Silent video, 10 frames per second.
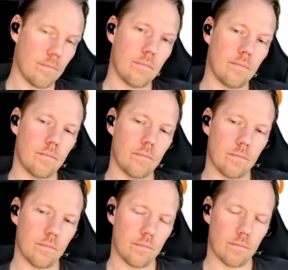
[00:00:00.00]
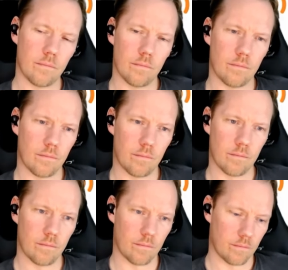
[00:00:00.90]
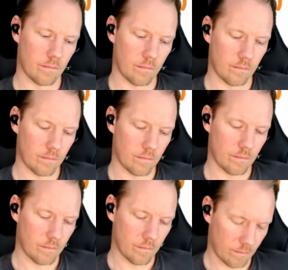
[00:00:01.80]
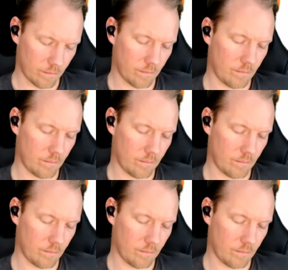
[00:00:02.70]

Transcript: No words are spoken by the person on screen.